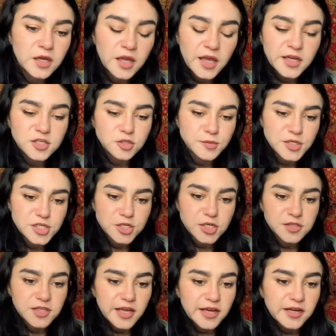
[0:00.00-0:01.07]
And do be sure at
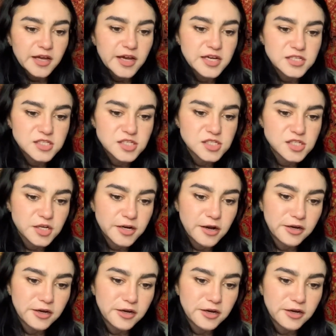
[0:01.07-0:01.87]
the end, guys, to stick around.